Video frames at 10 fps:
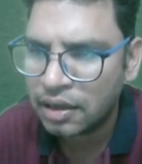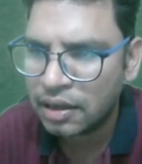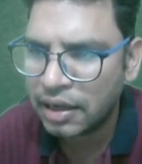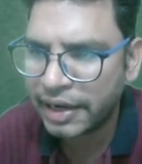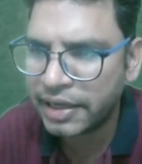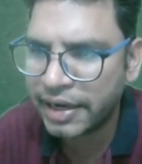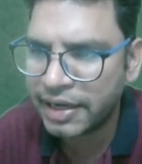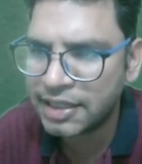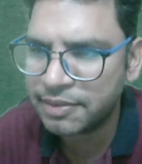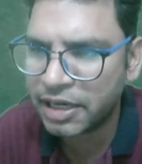Lactic
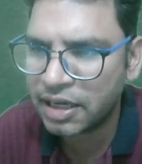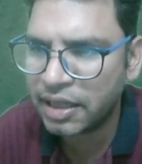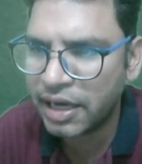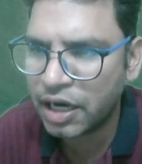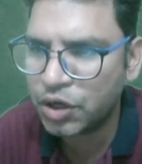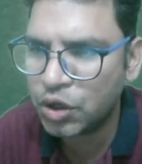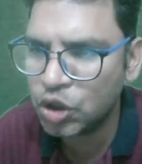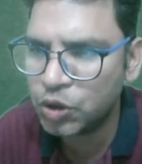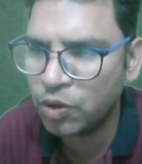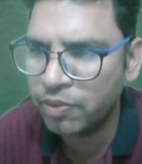acid bacteria, they are
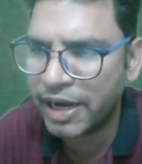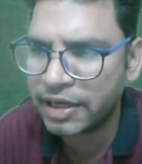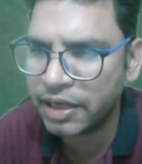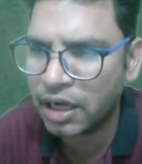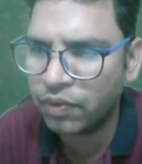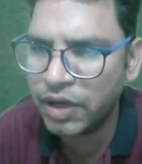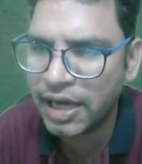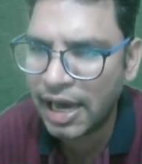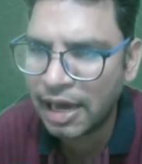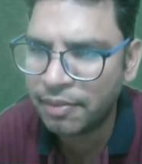useful bacteria.
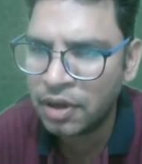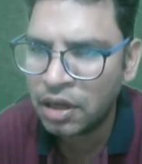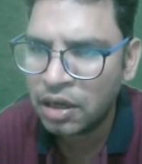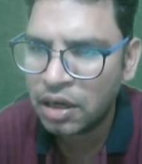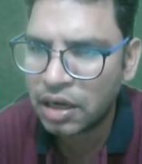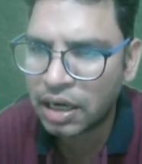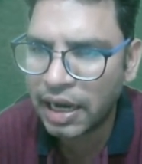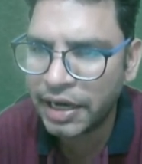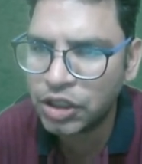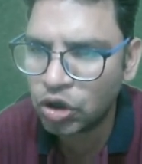We have
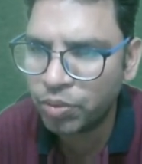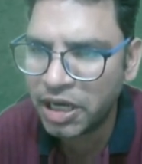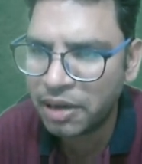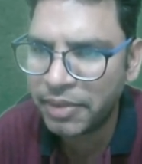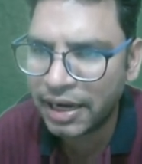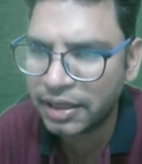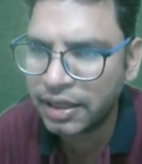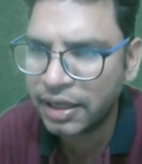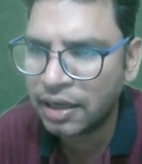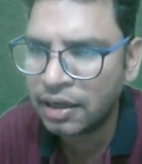rhizobium
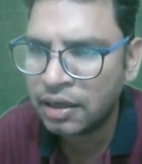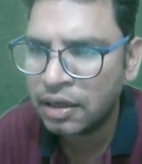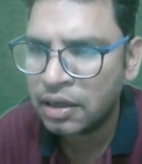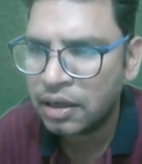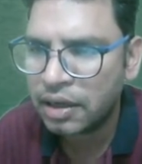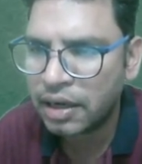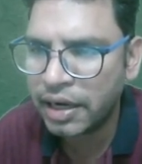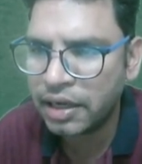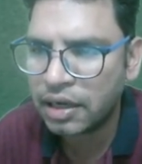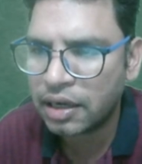bacteria,
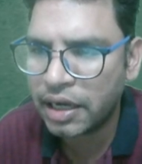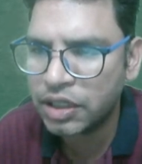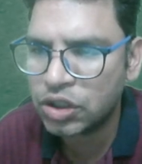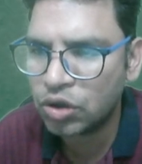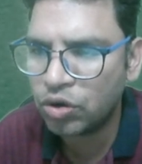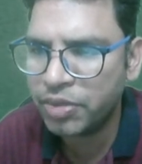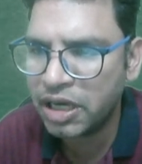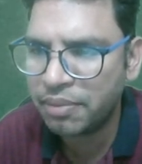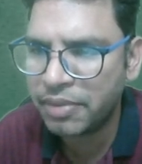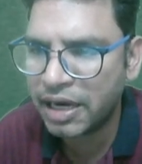right?
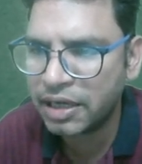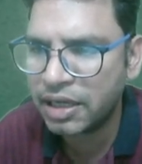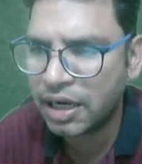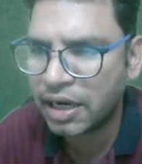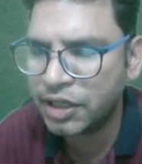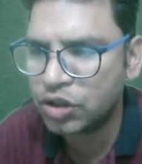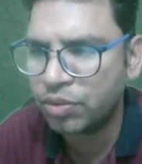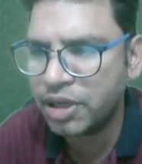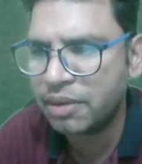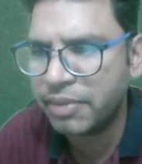Rhizobium bacteria.
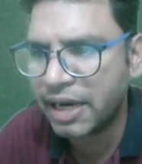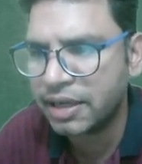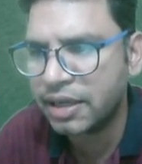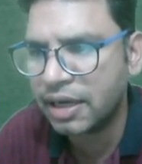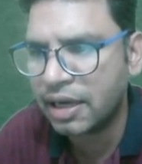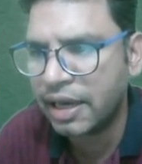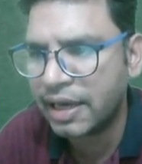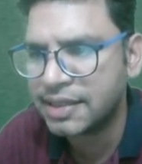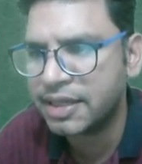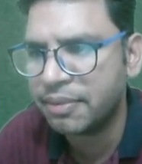Rhizobium bacteria
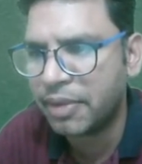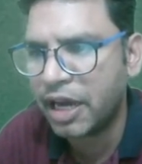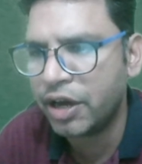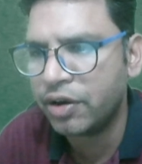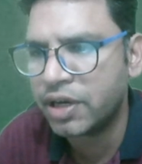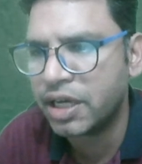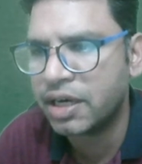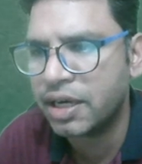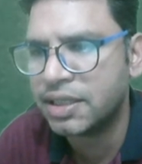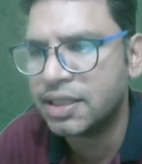has symbiotic
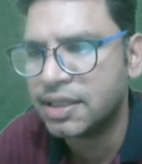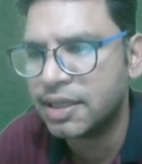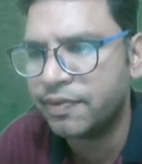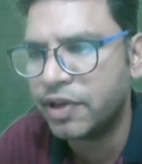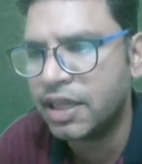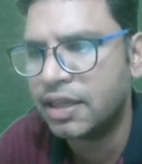relationship with,